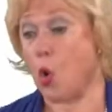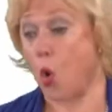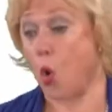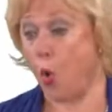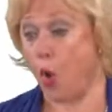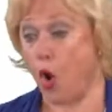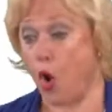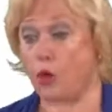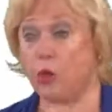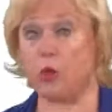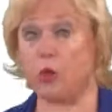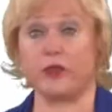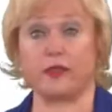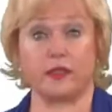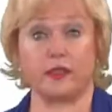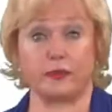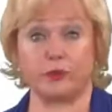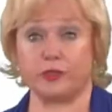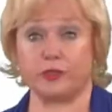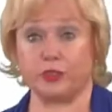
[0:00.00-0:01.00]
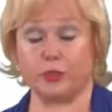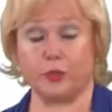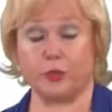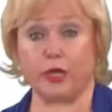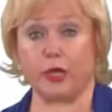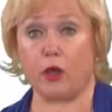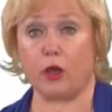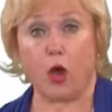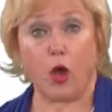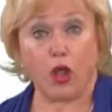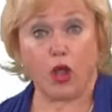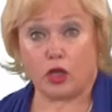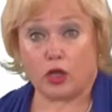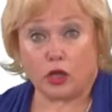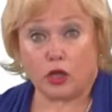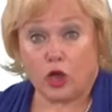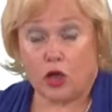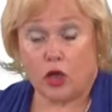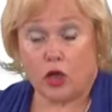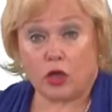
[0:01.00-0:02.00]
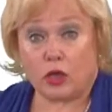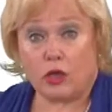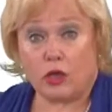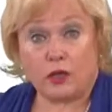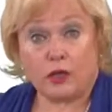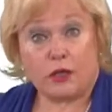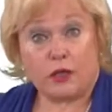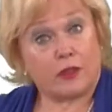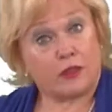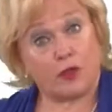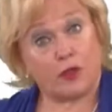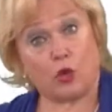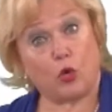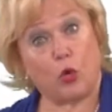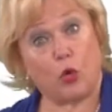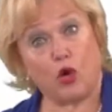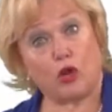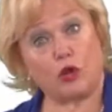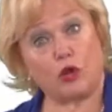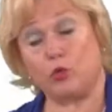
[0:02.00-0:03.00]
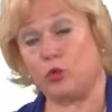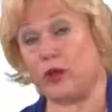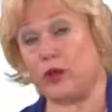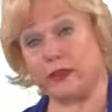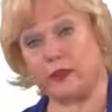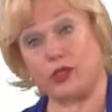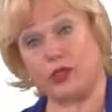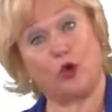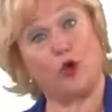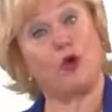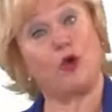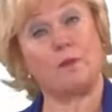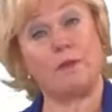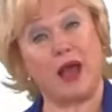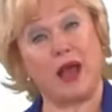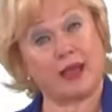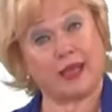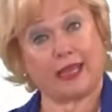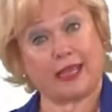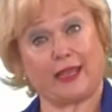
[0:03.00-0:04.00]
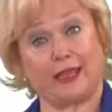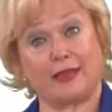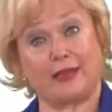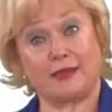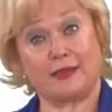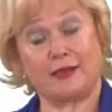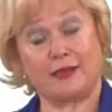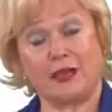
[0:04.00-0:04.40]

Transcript: or what they were doing all along the quarter with your money.